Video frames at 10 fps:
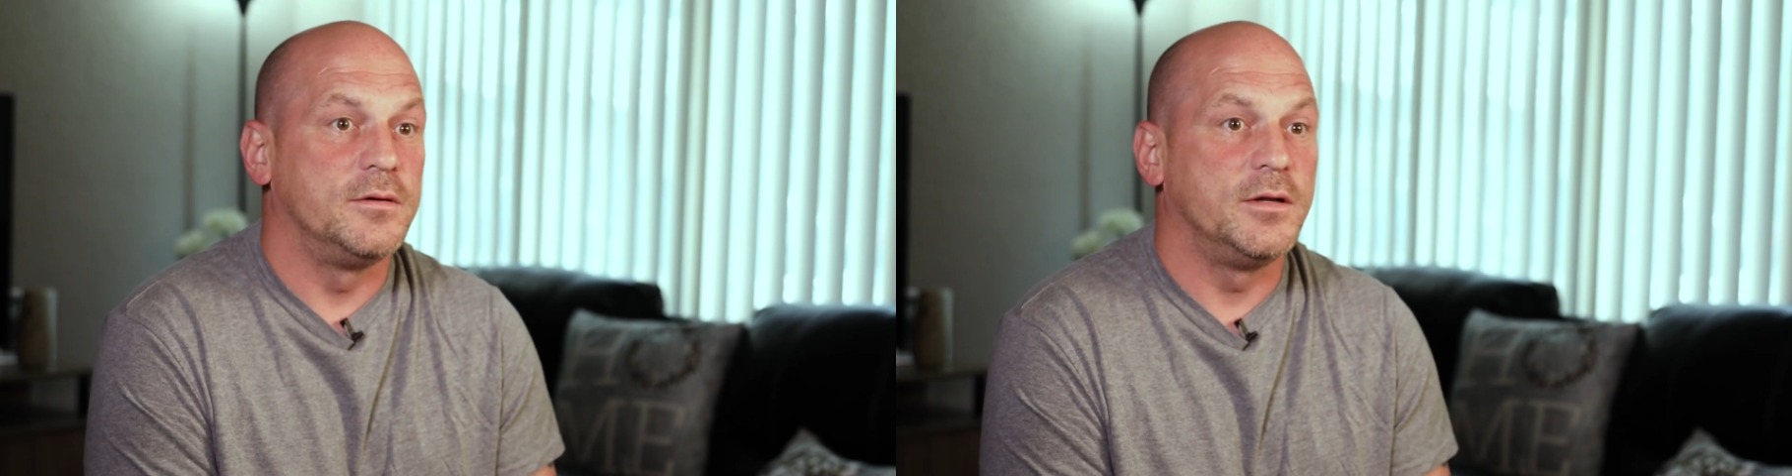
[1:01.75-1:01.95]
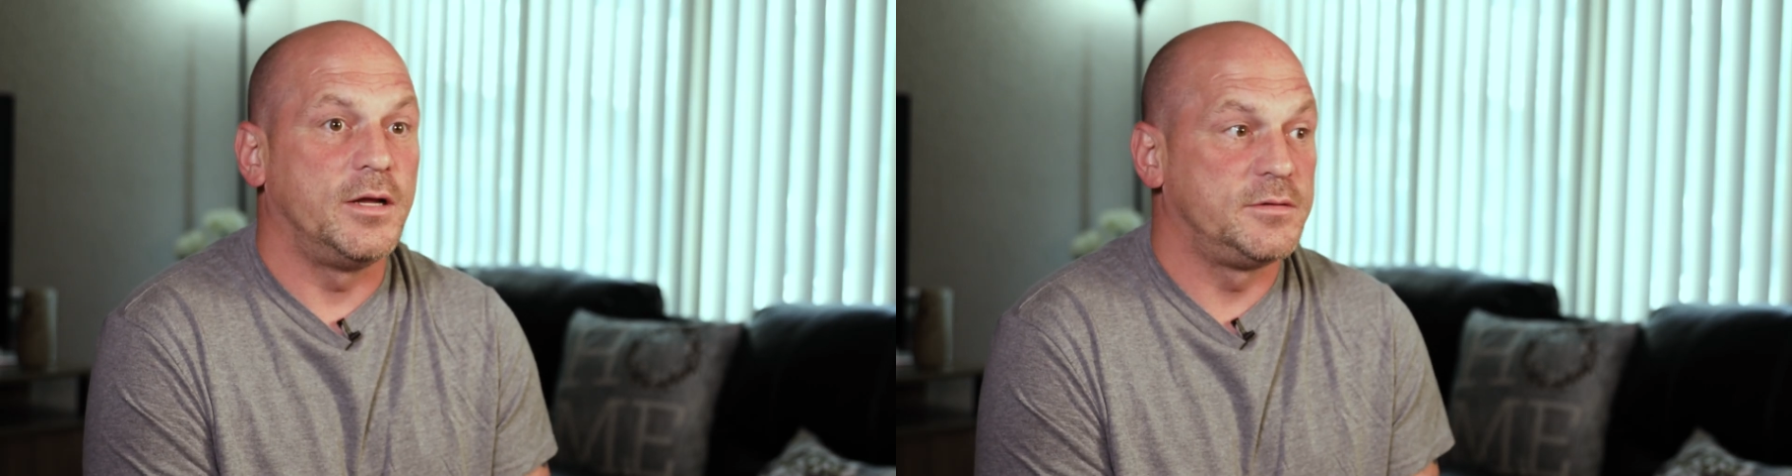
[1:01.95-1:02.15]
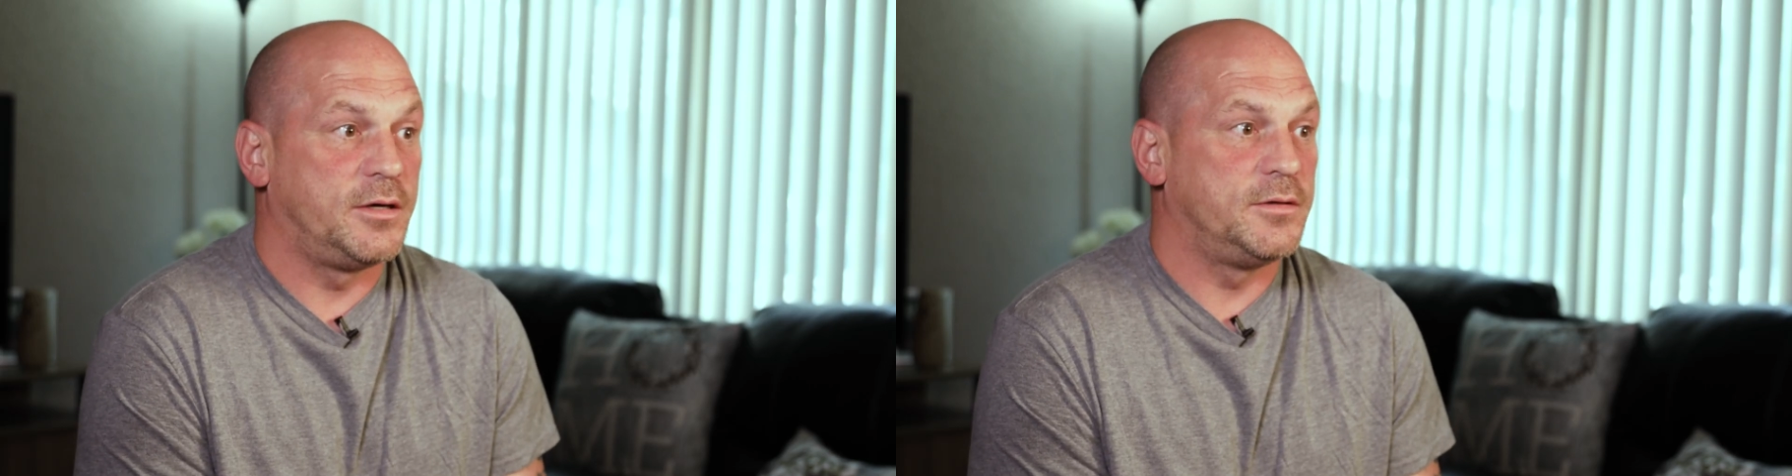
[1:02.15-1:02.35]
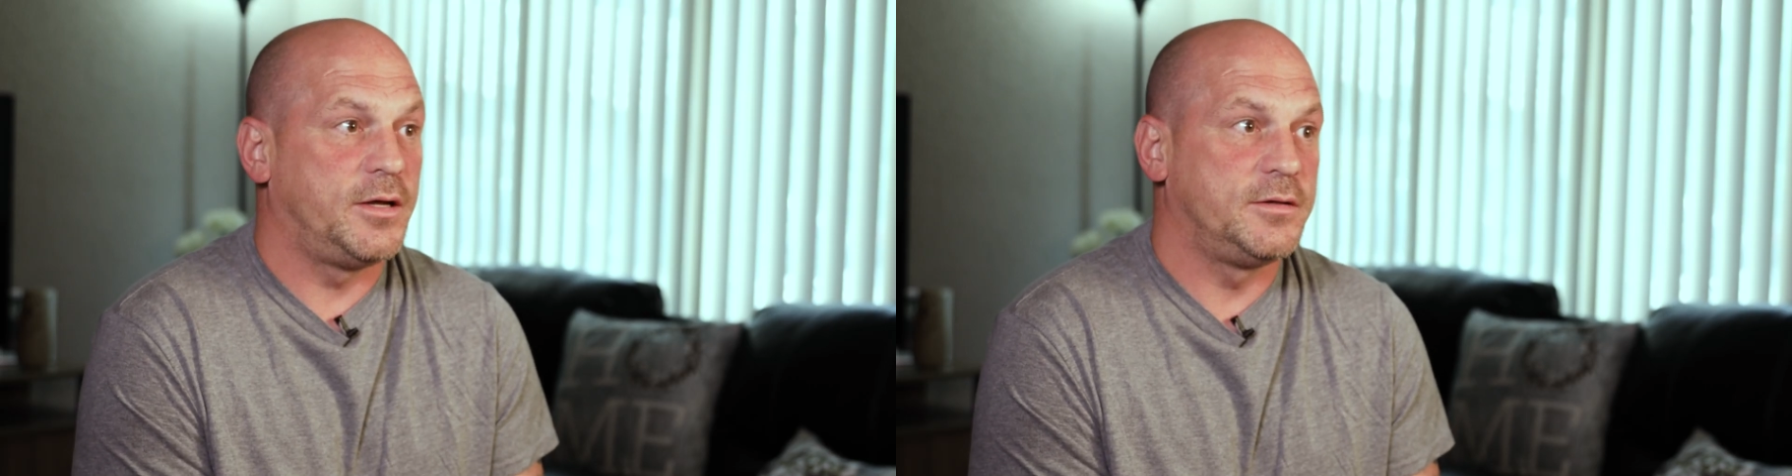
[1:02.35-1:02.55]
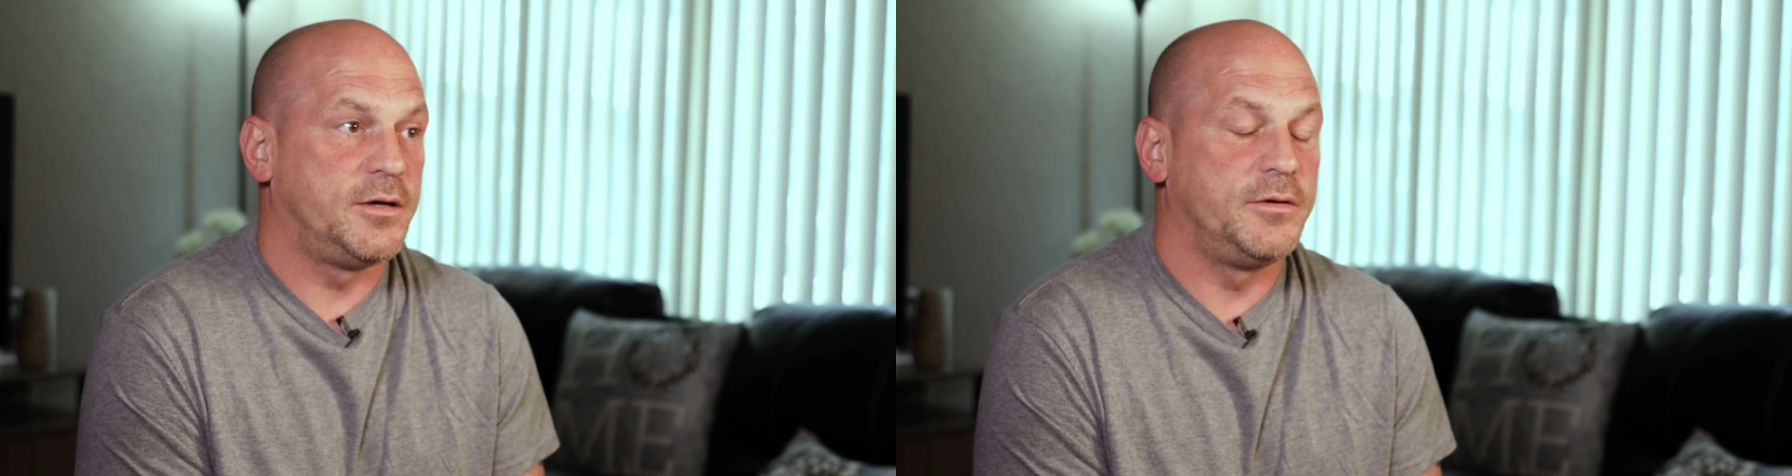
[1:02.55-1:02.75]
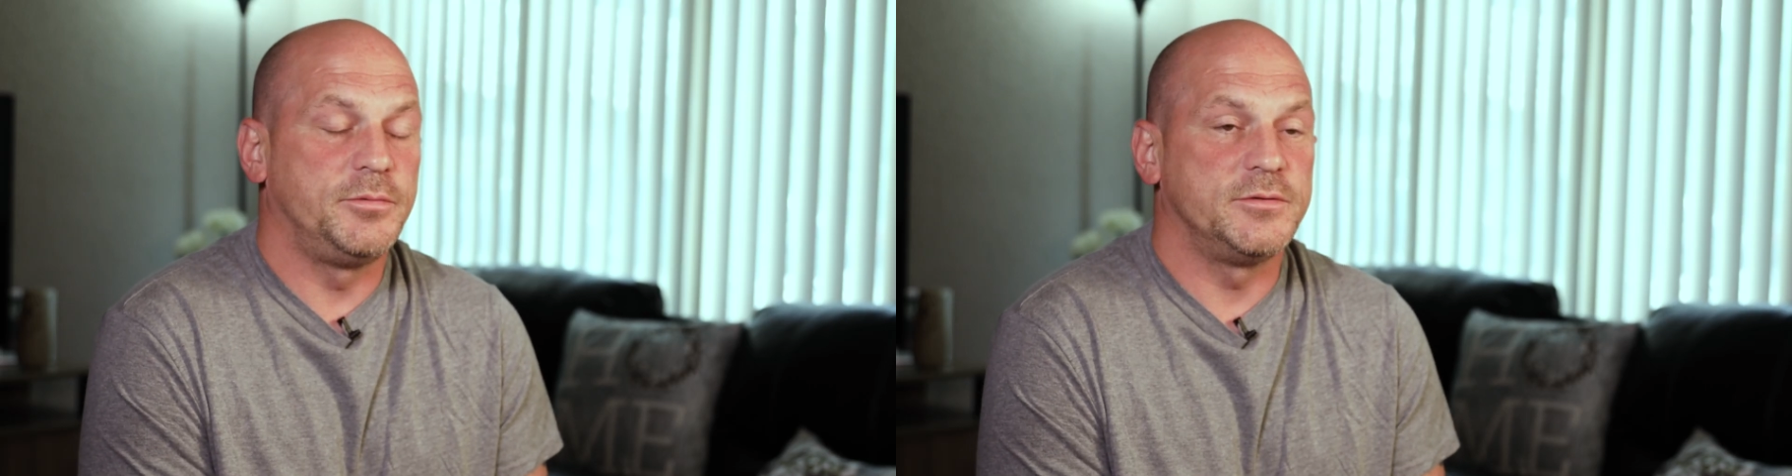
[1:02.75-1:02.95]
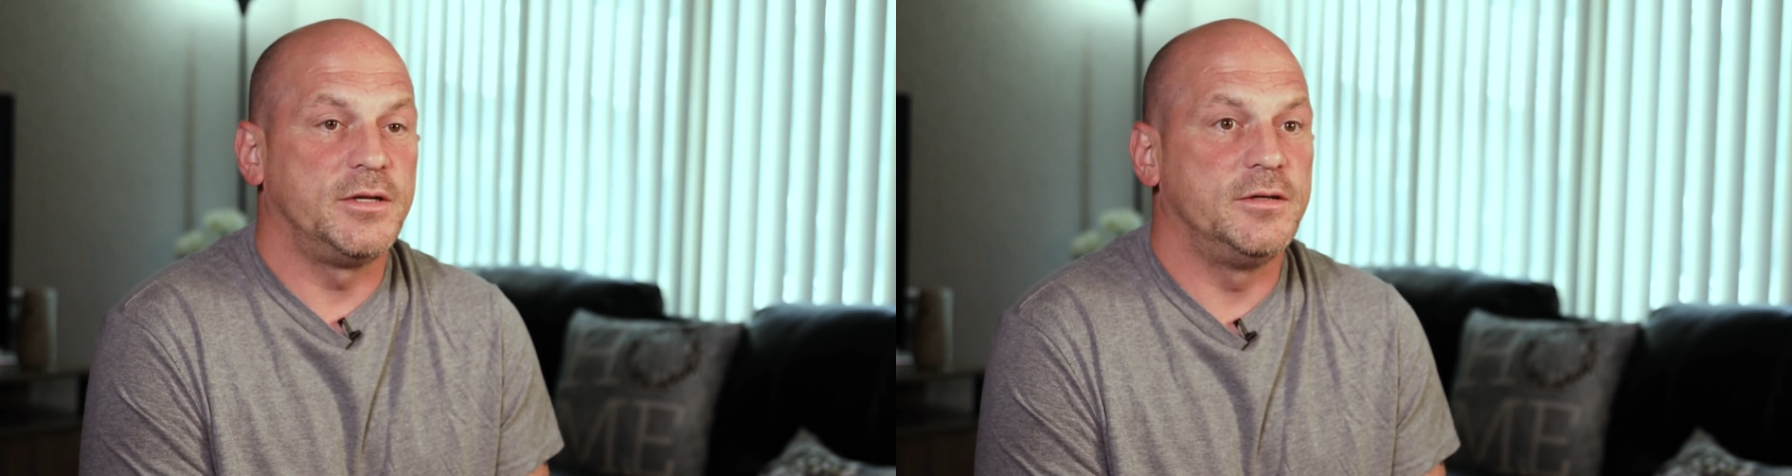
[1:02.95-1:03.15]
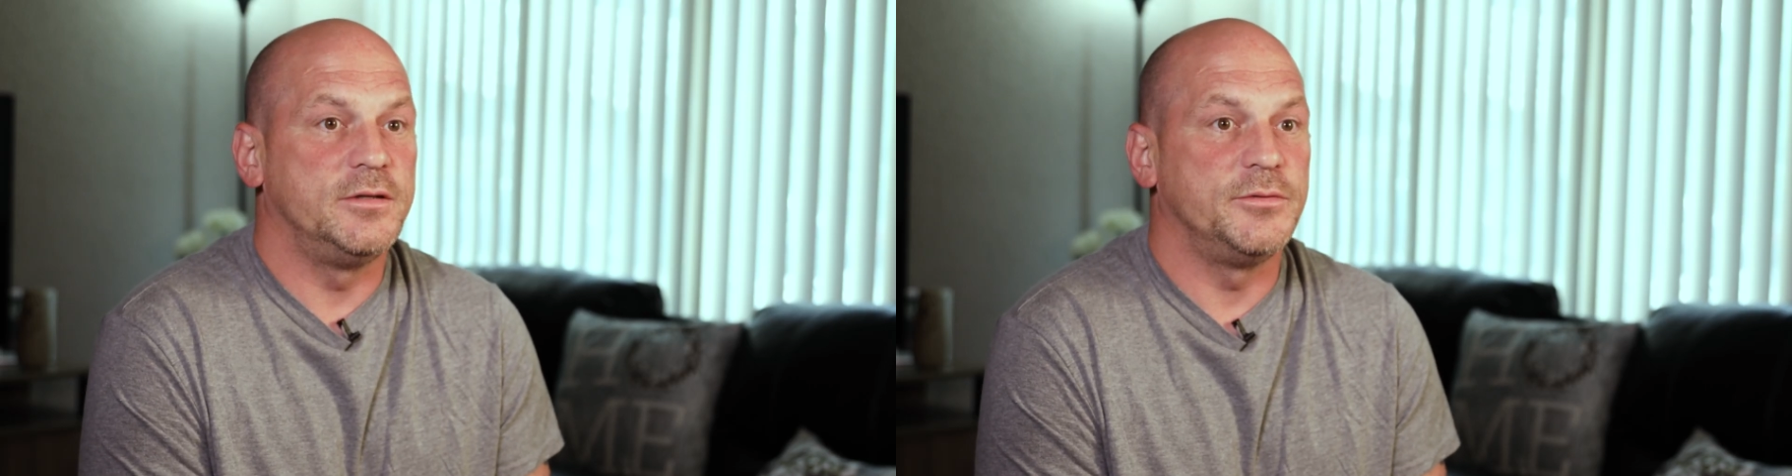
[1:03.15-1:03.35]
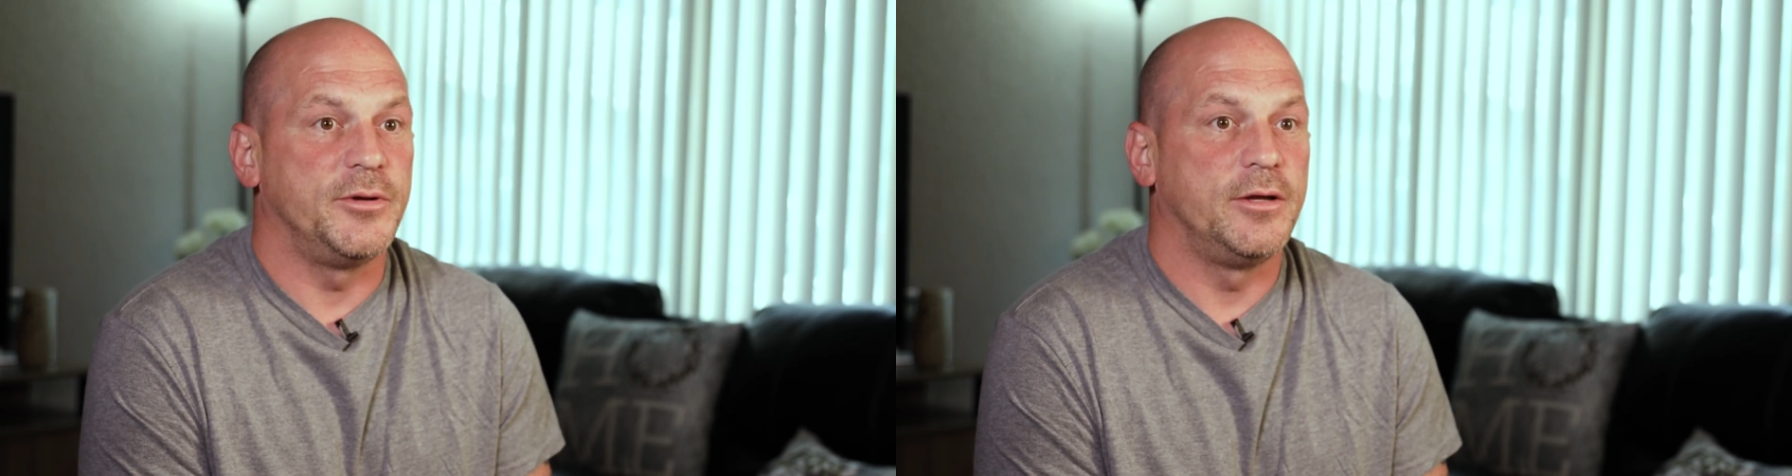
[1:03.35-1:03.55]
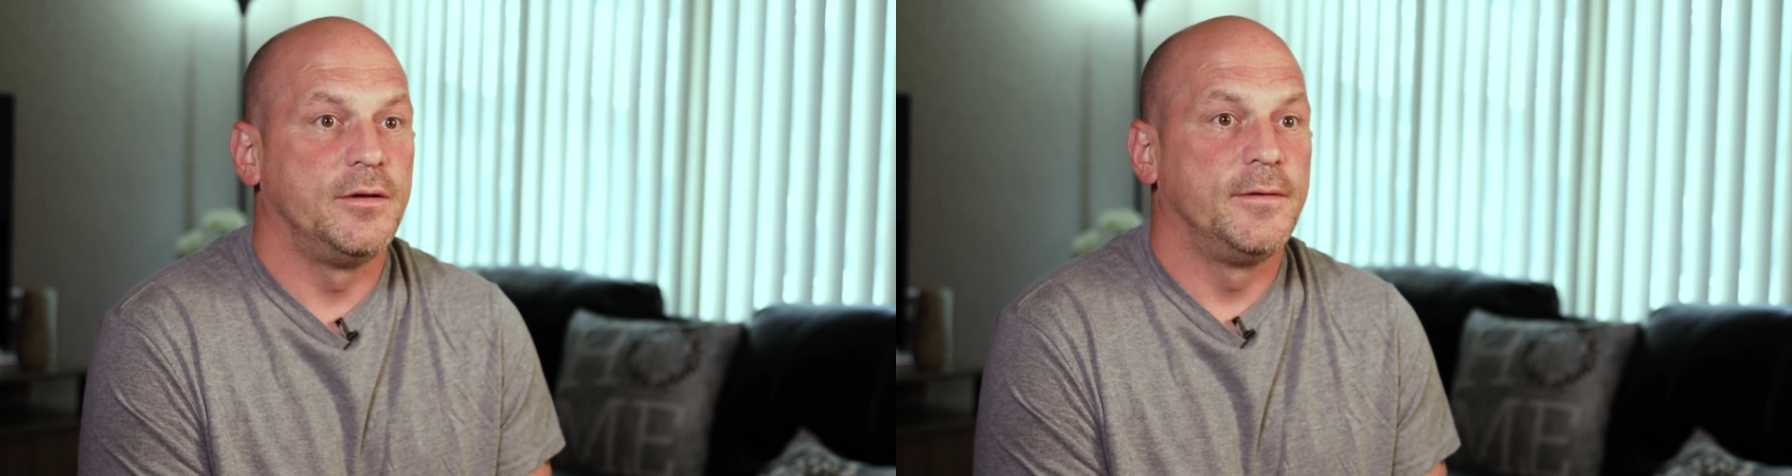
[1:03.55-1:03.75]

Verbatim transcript: And that's how, that's how he presented it to me.